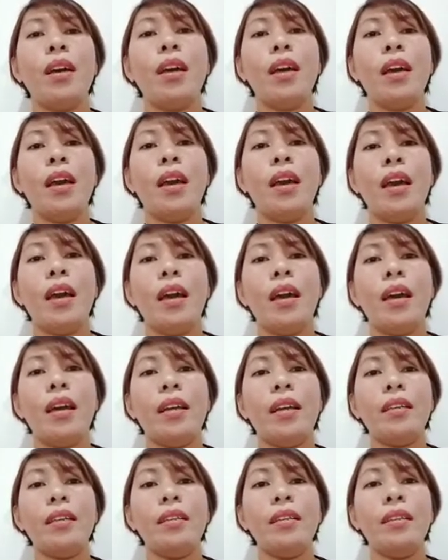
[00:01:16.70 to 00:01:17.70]

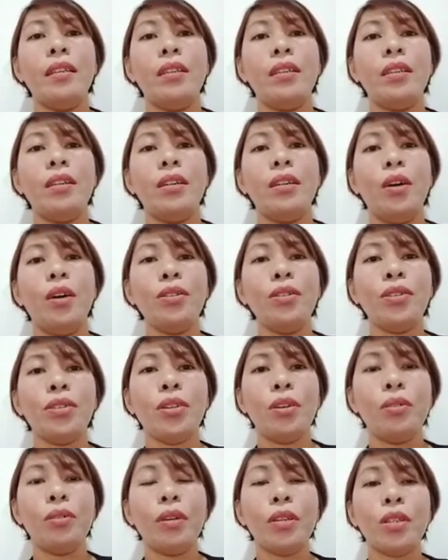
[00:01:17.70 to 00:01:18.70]
And
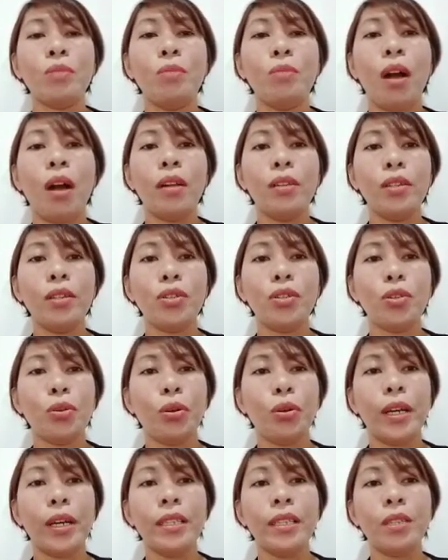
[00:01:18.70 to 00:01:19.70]
also a smaller
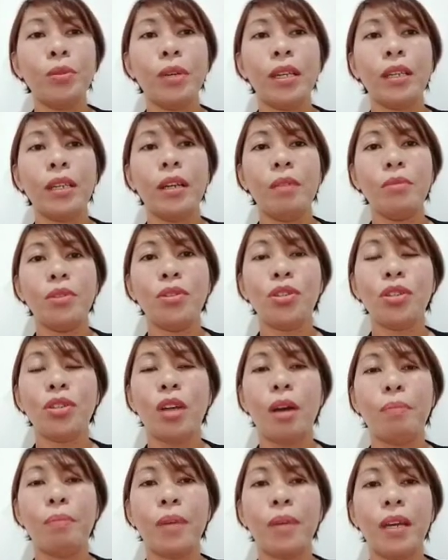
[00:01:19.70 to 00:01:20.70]
choice when it comes to
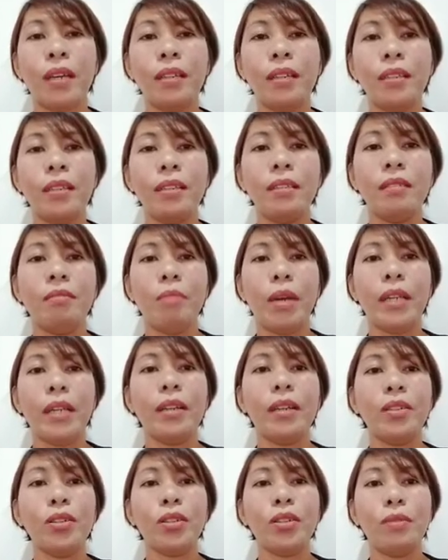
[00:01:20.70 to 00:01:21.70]
shopping,
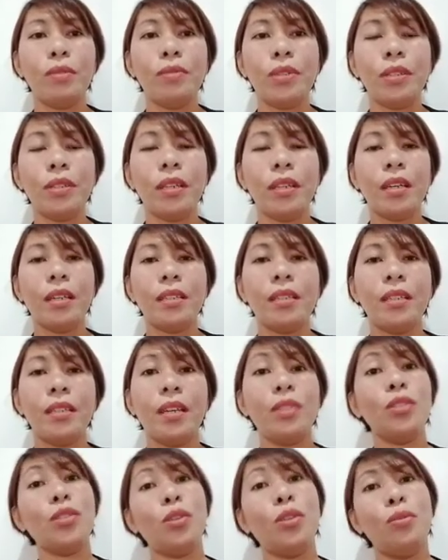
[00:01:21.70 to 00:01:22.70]
medical services,
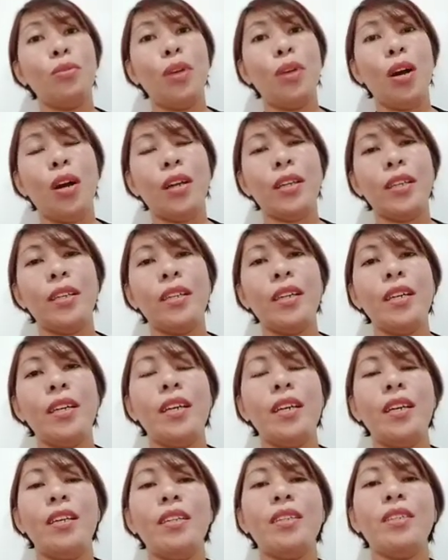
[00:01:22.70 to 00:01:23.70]
and so on.
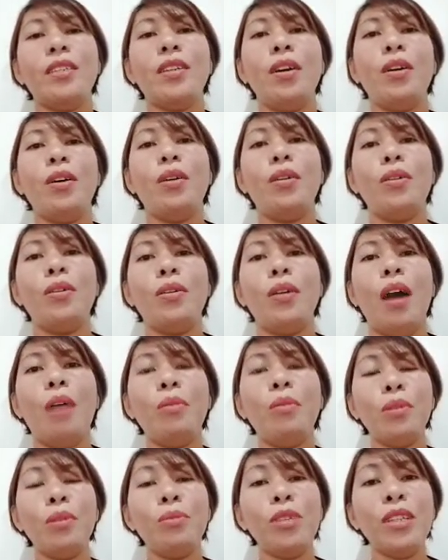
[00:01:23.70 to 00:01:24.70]
So
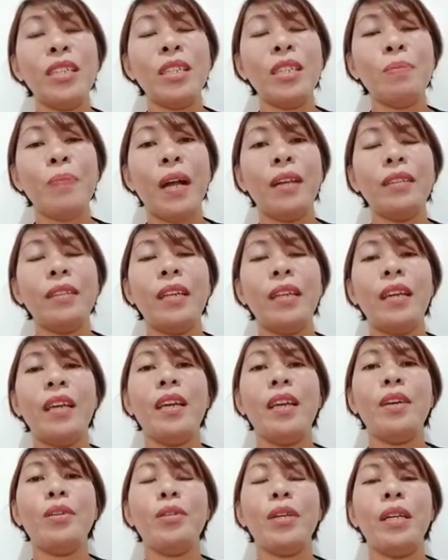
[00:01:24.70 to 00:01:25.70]
our municipality
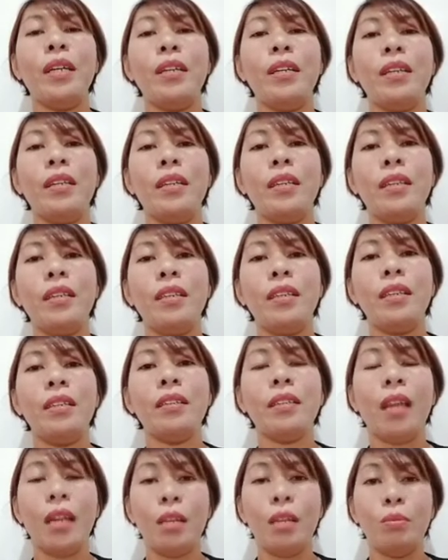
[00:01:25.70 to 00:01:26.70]
here in
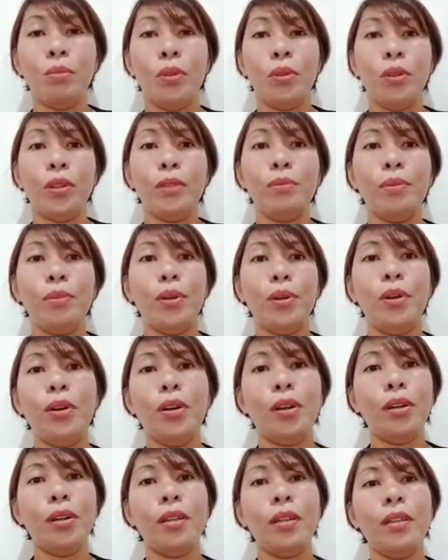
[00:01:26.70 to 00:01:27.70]
Talibon,
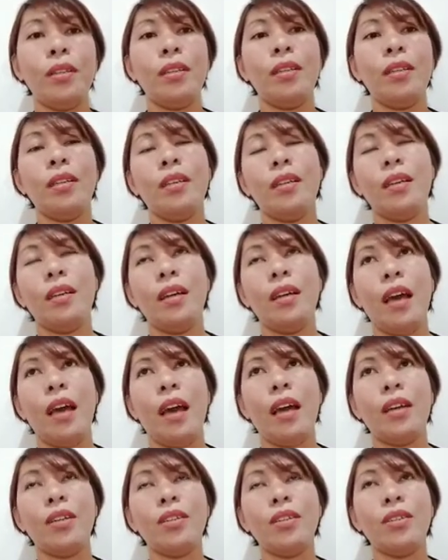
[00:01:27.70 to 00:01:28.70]
Bohol,
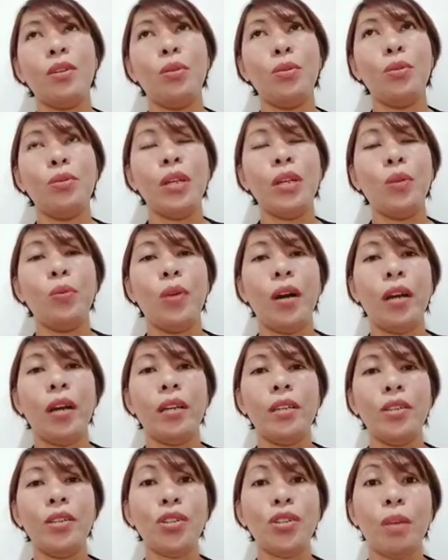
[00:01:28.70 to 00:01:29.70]
has only
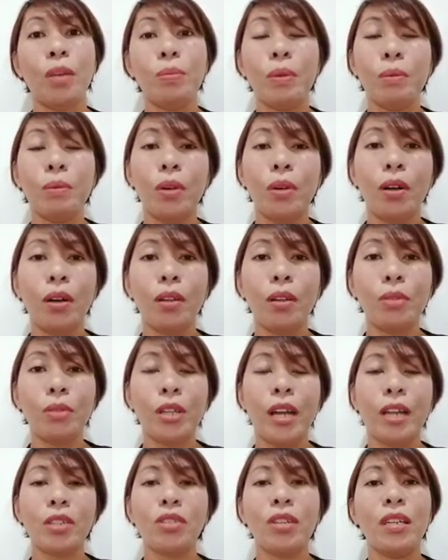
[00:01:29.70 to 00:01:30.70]
one shopping mall. We're
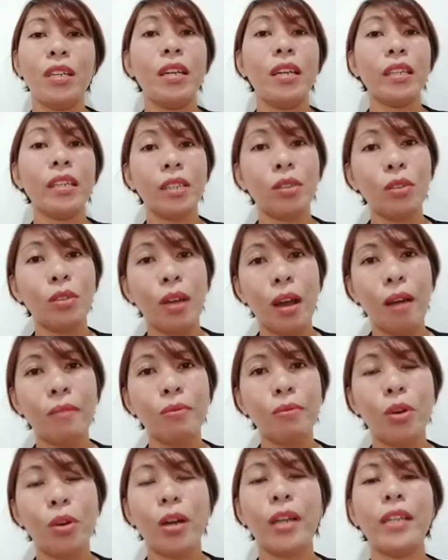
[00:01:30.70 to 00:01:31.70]
actually lucky to have
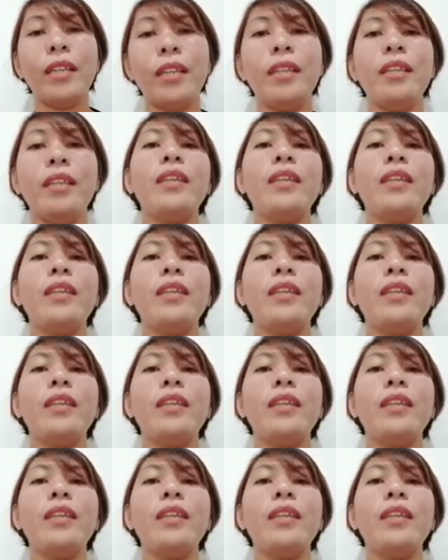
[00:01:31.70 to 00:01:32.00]
one